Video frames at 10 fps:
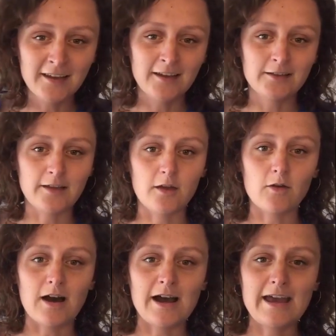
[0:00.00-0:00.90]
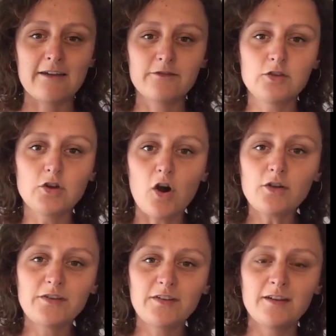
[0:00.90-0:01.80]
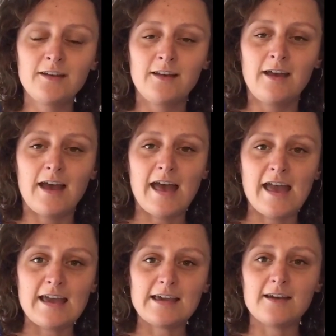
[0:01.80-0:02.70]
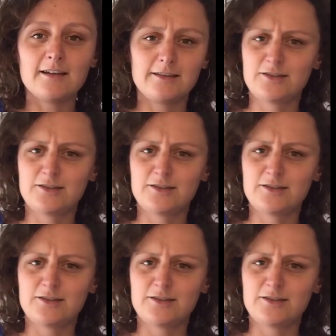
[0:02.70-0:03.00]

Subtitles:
So I have got a